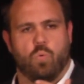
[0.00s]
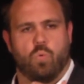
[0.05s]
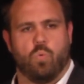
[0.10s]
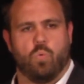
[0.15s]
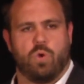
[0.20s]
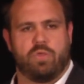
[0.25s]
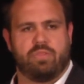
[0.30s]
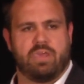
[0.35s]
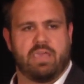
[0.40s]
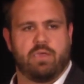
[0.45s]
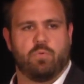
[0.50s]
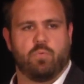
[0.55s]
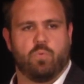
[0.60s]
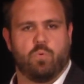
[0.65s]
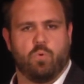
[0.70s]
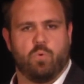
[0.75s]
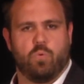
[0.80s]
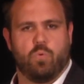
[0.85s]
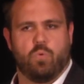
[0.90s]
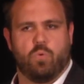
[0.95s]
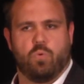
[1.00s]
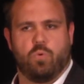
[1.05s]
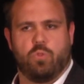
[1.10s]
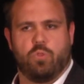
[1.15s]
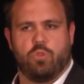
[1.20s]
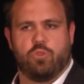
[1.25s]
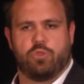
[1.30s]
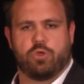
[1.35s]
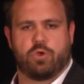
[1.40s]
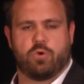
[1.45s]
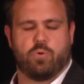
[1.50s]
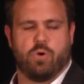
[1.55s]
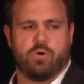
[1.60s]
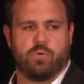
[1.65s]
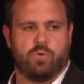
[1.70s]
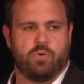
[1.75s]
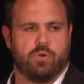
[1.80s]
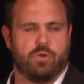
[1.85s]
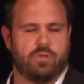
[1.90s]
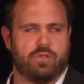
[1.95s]
when the
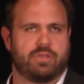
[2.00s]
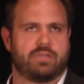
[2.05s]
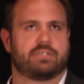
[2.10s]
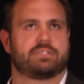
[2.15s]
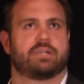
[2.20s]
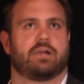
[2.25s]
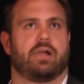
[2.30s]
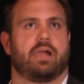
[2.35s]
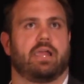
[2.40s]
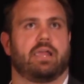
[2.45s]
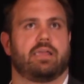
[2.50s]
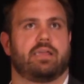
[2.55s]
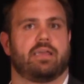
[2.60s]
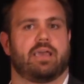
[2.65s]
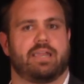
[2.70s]
quote, sorry,